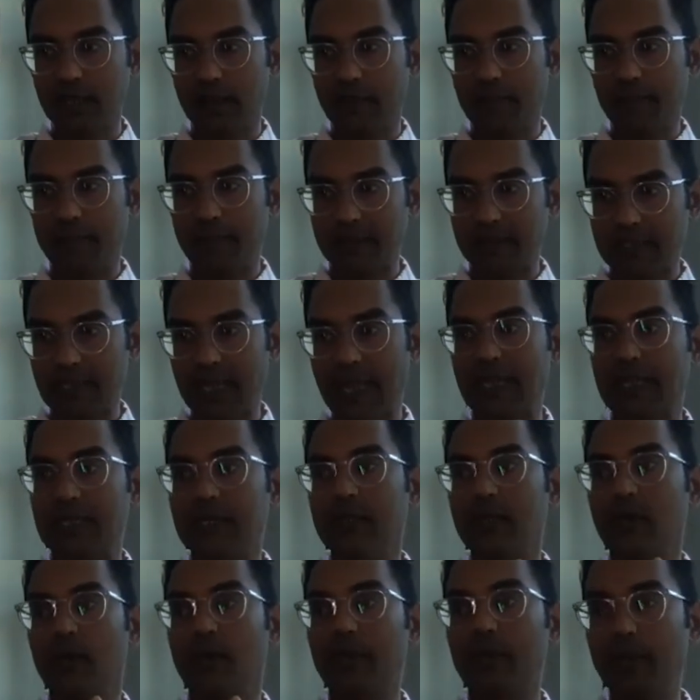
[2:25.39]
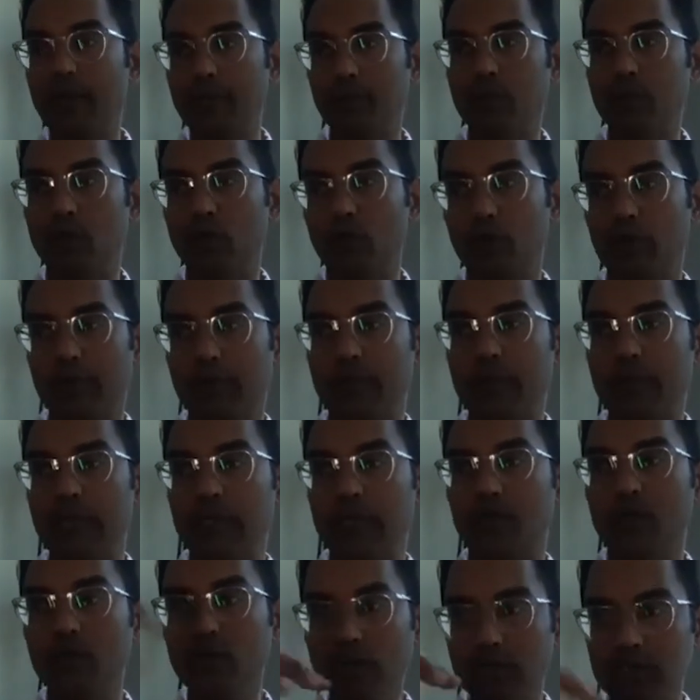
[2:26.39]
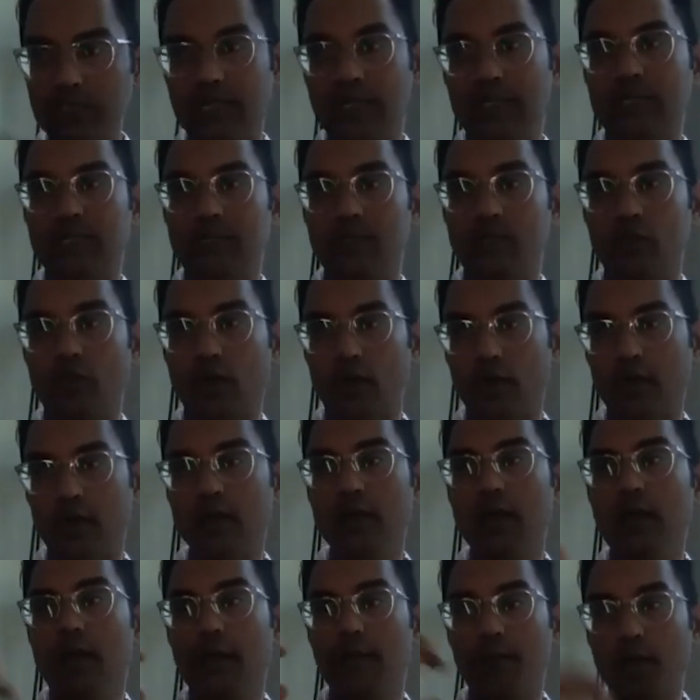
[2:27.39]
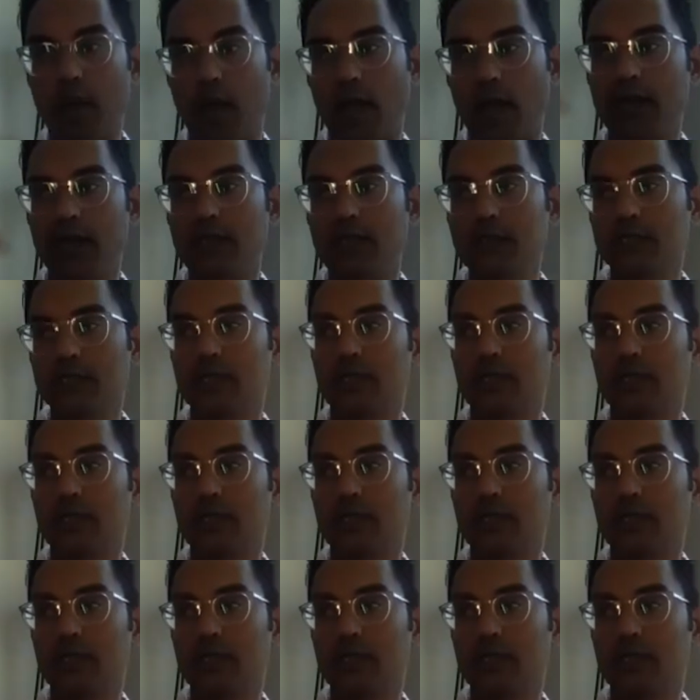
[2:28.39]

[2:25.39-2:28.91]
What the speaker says: but then people who would be using your product